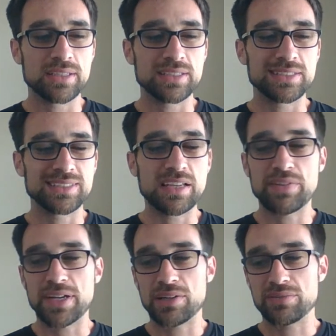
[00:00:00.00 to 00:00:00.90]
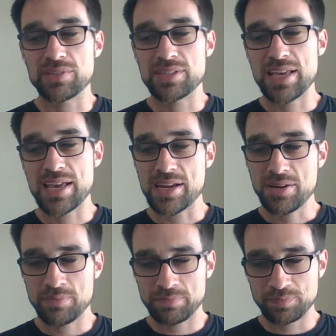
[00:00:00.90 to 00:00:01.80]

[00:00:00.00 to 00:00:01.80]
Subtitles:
a 7 out of 10.